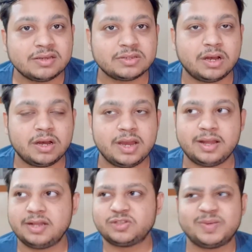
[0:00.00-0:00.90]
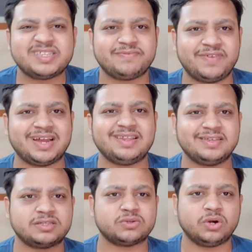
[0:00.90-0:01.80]
So it's specifically
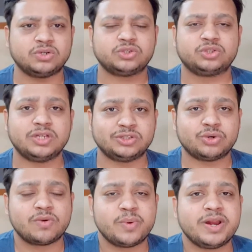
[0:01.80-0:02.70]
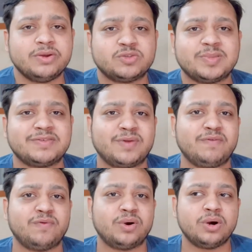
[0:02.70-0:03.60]
this short video is specifically
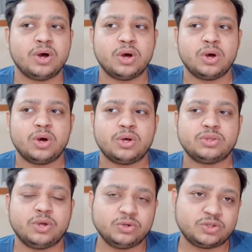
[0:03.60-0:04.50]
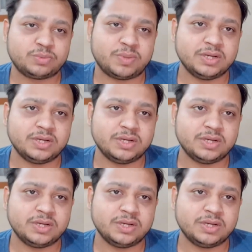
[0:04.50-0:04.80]
for those